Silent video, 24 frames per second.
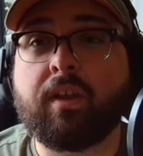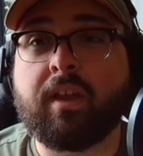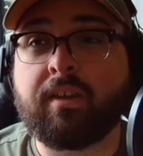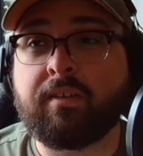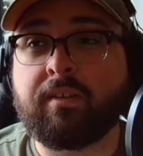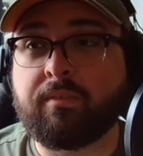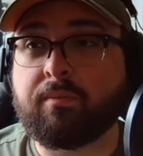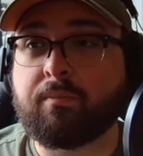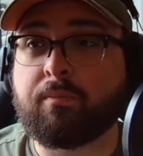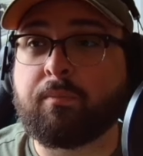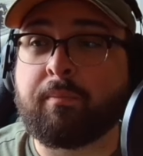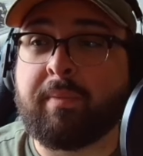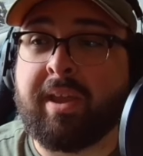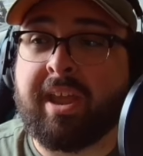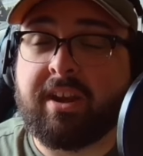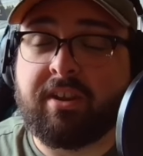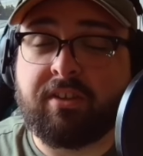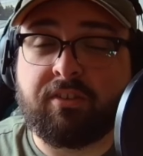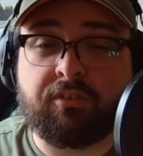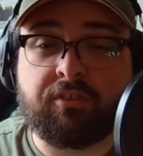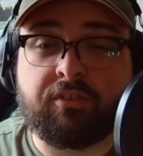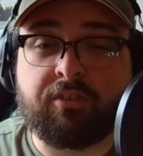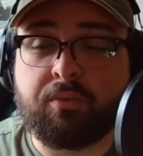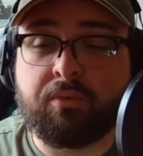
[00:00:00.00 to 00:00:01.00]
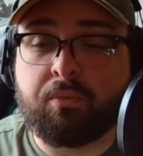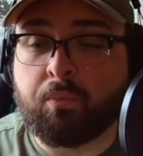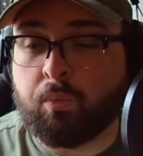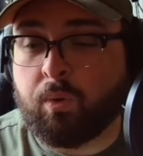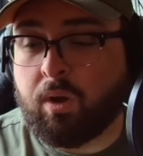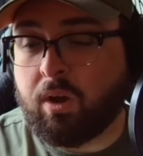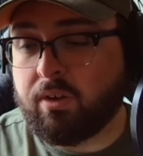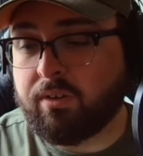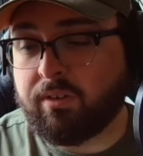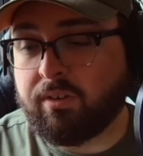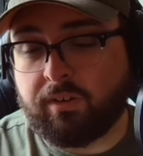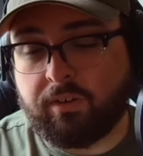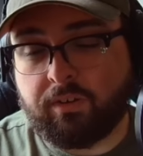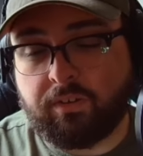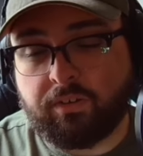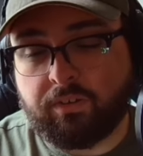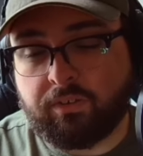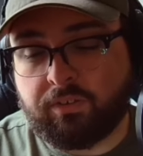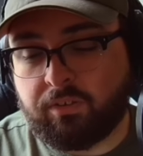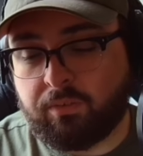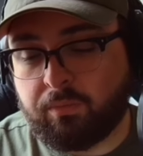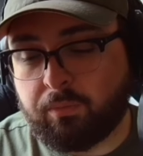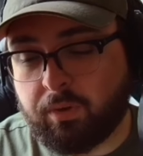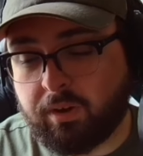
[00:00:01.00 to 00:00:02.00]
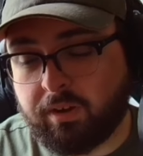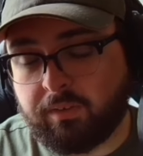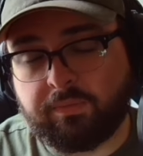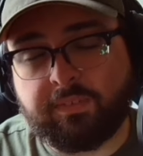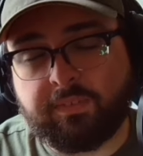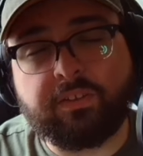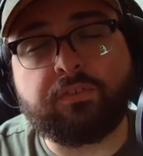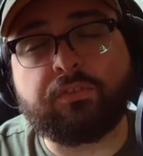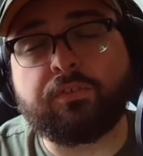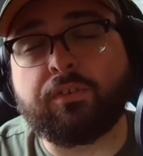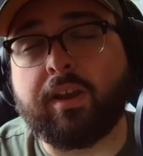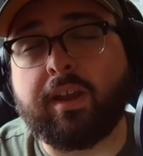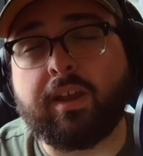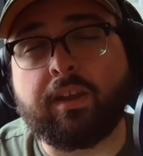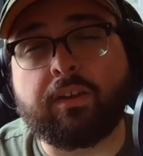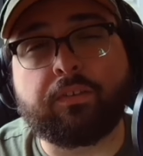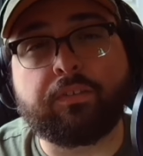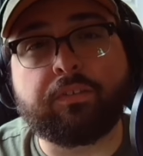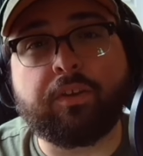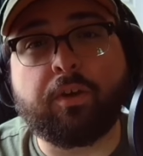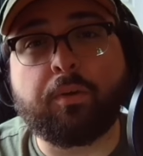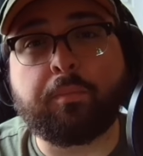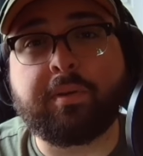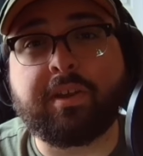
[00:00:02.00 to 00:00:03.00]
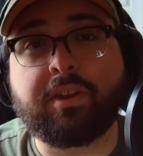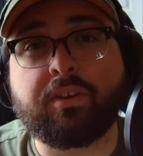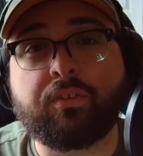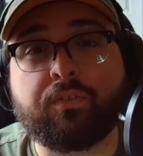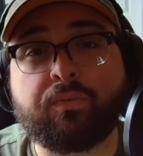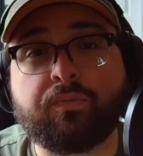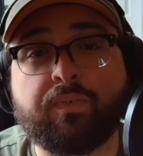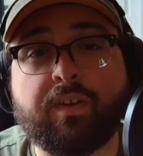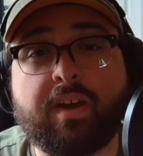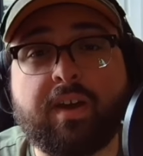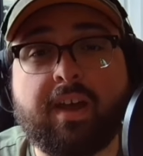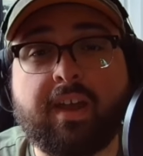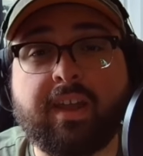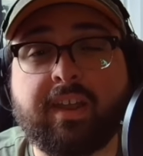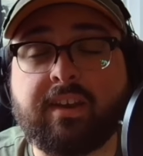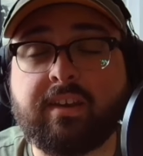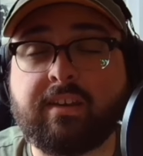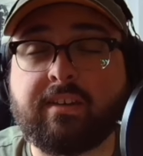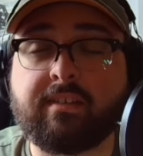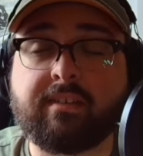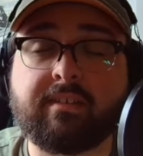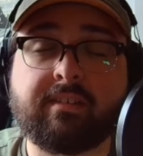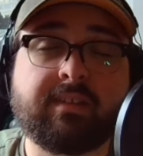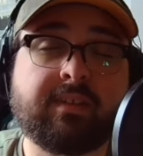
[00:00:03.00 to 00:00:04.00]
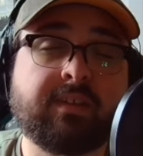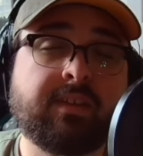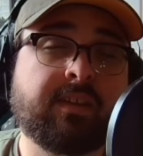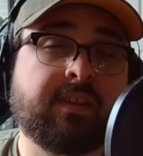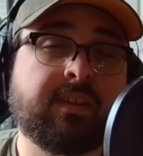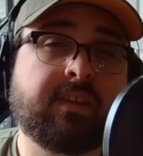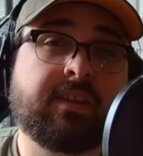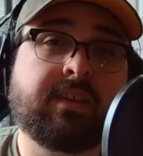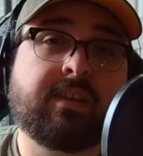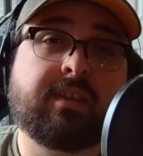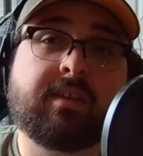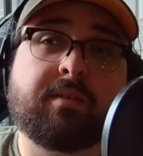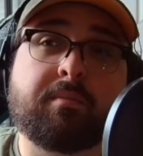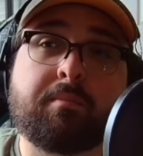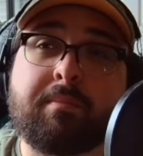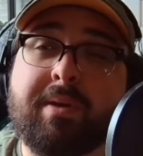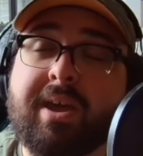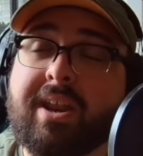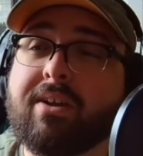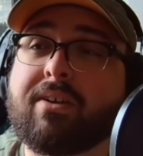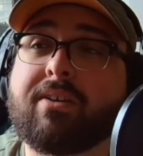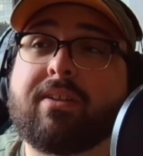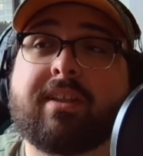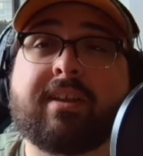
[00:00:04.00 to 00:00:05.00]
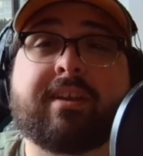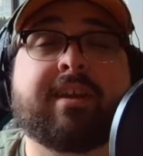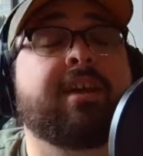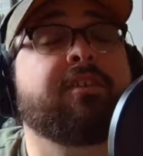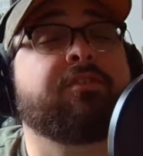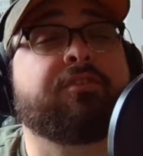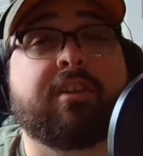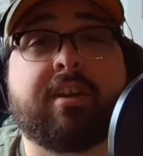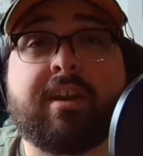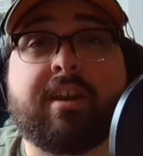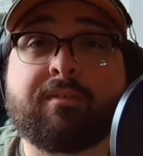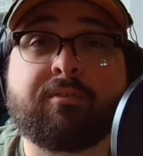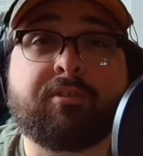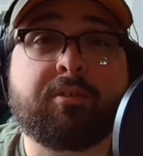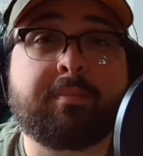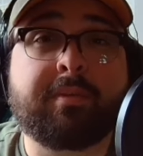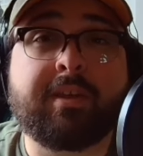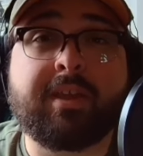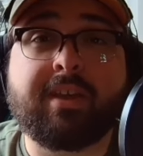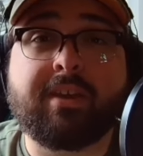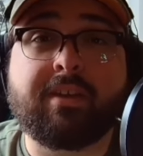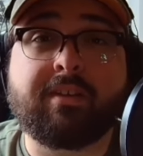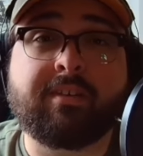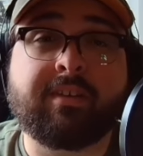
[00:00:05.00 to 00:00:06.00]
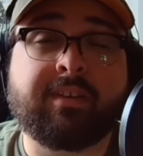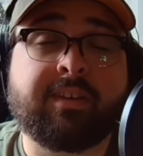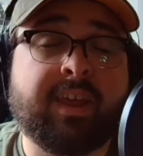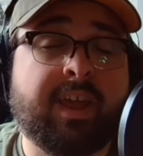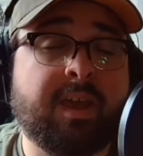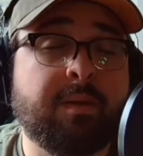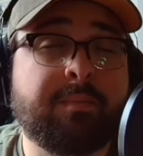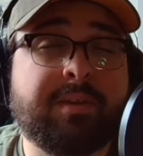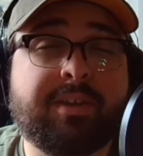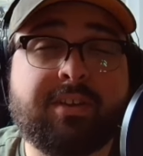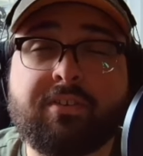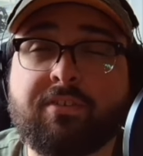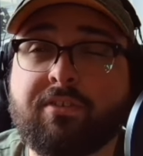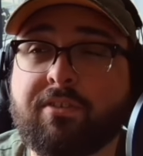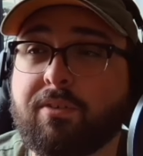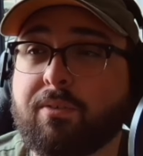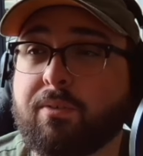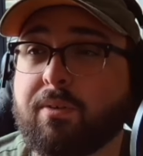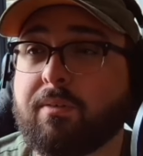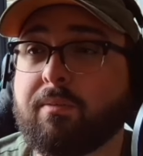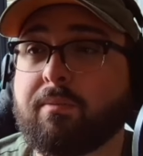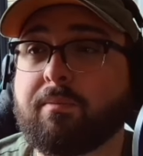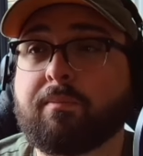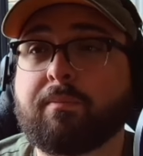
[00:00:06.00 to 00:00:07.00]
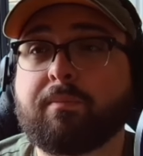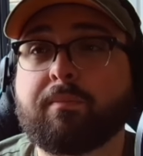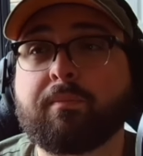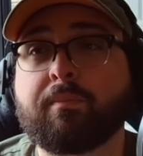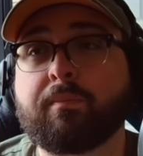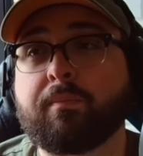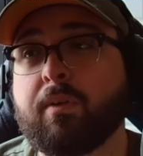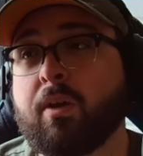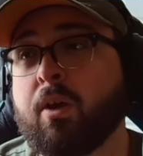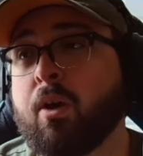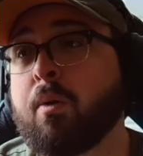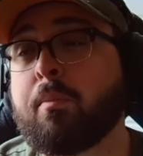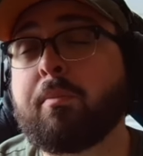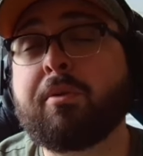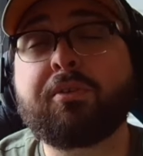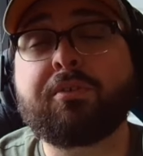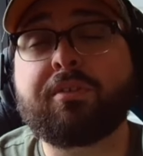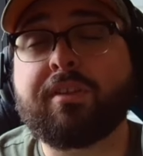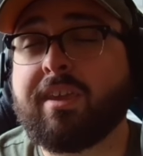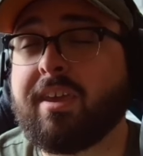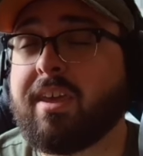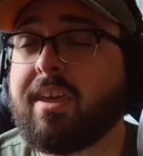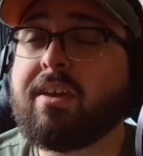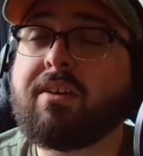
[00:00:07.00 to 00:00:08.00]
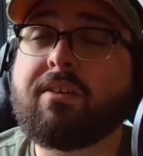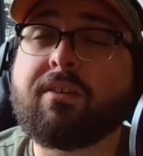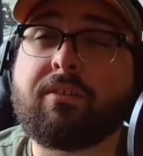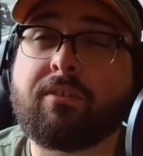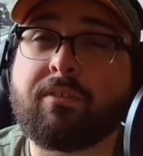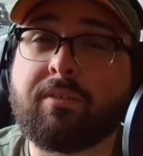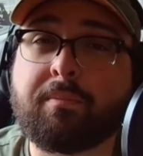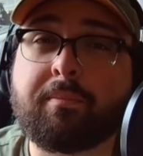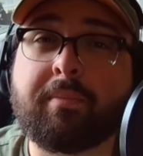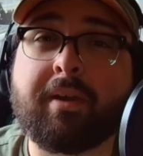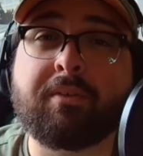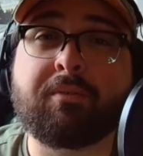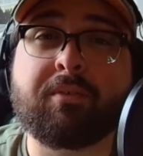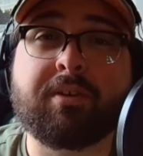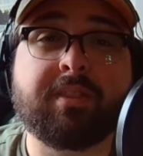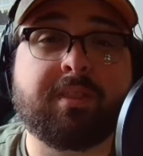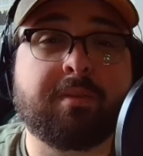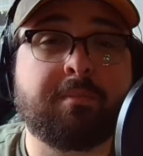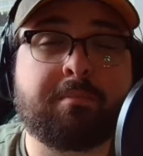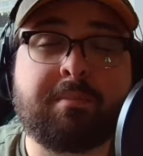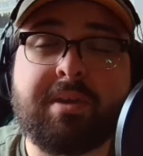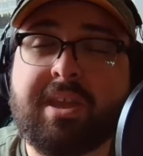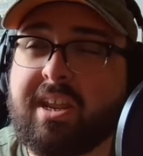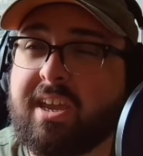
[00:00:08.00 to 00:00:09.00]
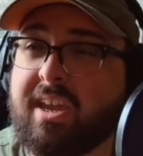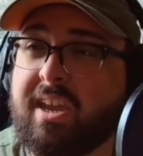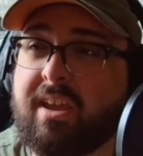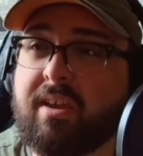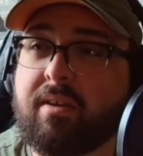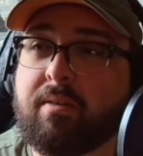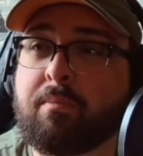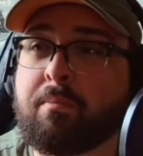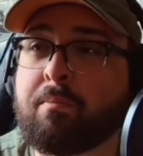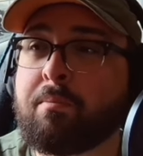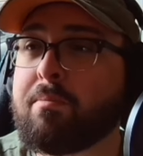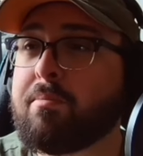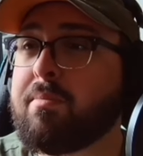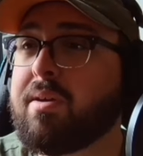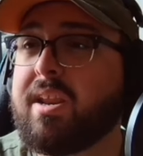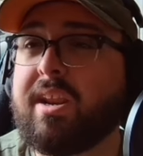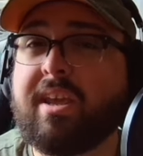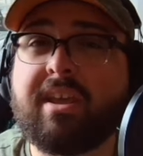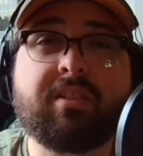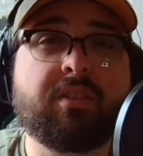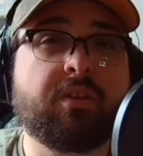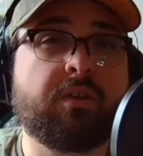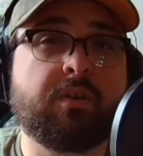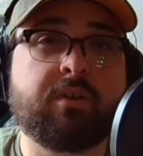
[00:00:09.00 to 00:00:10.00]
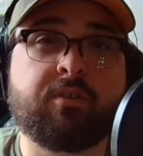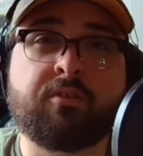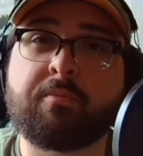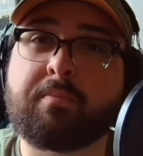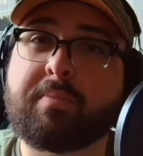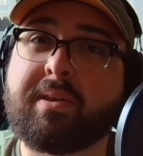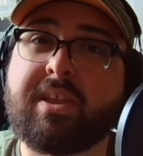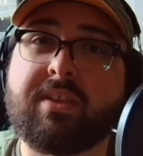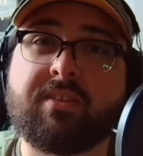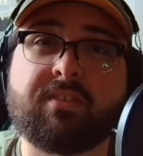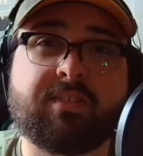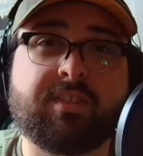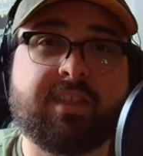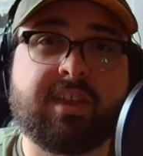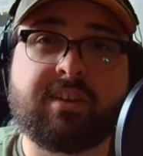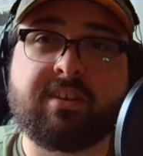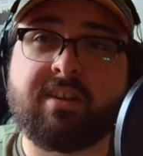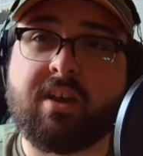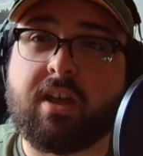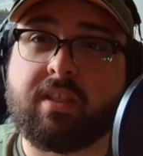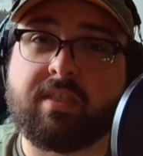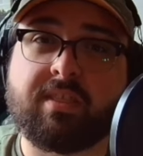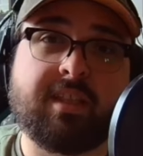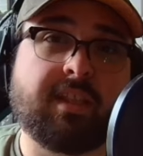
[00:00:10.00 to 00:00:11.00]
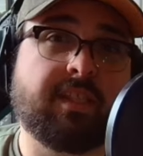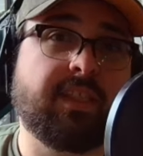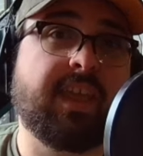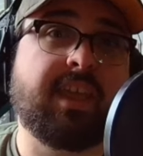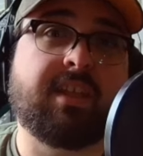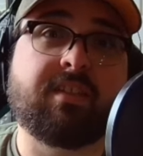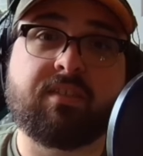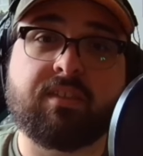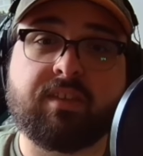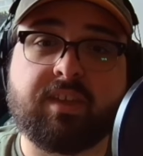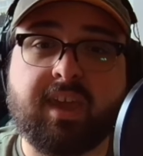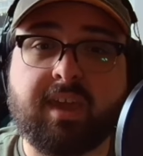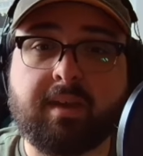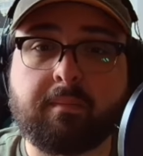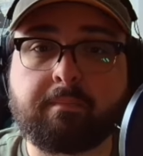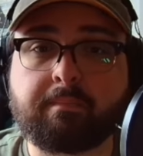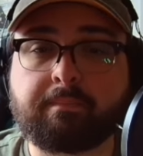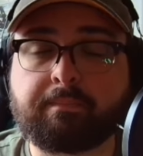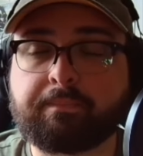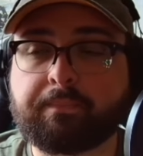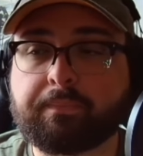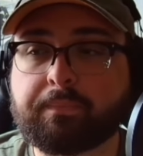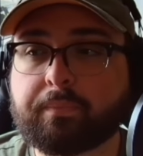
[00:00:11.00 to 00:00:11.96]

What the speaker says: and managed to wander to one of these trails, hoping to find medical attention after being damaged or almost killed by one of the many, many large beasts that dot the landscape.